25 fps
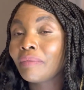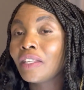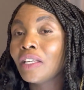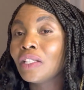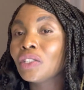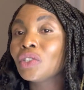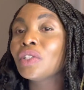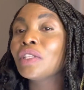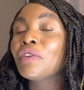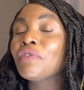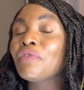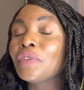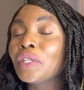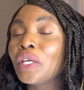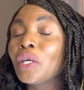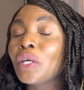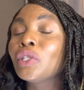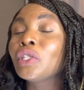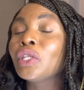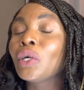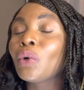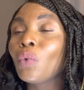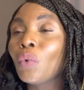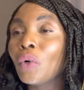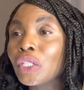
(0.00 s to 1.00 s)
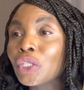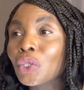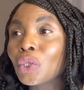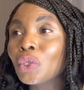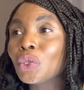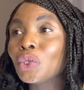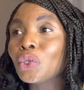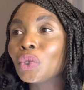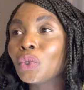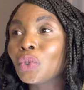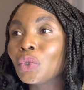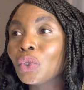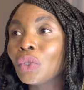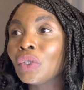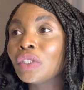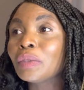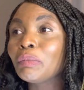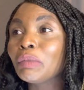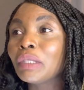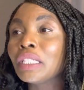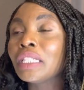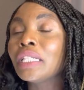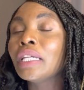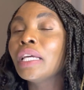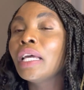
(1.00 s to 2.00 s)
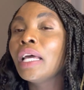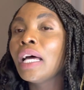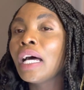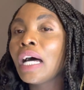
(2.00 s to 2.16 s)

So the question should not be,